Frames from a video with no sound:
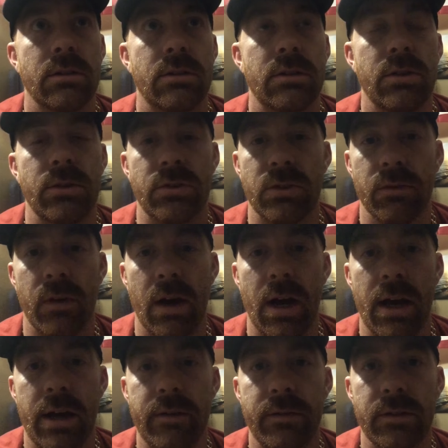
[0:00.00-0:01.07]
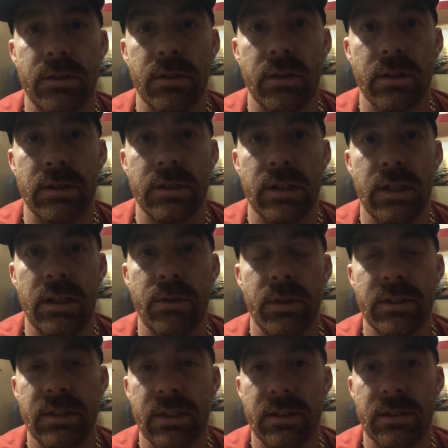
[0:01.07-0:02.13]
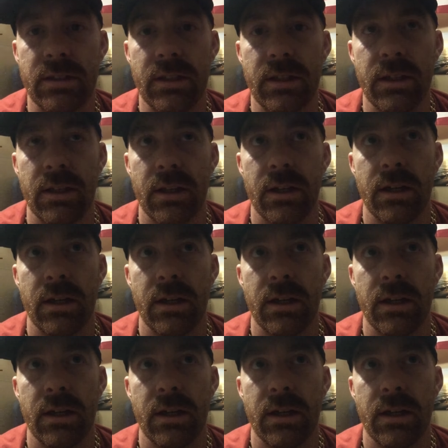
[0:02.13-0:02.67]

to survive, to continue existing.